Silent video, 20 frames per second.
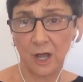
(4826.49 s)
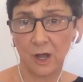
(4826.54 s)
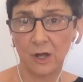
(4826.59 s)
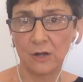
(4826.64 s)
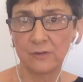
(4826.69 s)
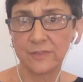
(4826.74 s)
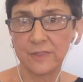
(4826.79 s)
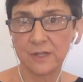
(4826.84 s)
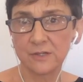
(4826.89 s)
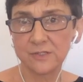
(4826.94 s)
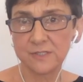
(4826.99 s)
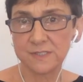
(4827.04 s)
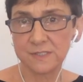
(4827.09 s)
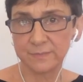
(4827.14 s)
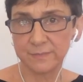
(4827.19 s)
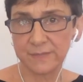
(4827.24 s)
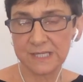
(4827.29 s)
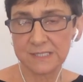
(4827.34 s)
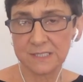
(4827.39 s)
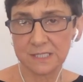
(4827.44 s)
of those
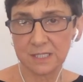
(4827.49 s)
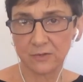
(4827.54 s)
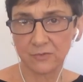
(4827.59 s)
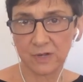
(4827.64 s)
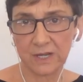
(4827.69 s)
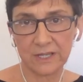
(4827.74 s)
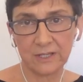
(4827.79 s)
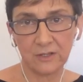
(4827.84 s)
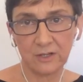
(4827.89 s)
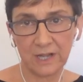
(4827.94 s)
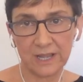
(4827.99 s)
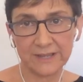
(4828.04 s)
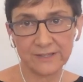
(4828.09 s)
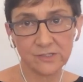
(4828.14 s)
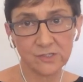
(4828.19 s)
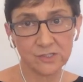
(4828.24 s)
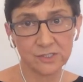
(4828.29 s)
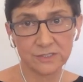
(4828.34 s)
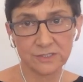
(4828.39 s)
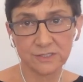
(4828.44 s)
domestic
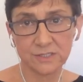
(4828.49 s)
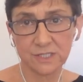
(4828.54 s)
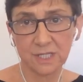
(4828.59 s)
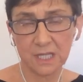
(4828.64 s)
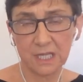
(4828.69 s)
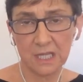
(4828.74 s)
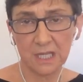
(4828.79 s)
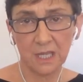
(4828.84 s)
regulations.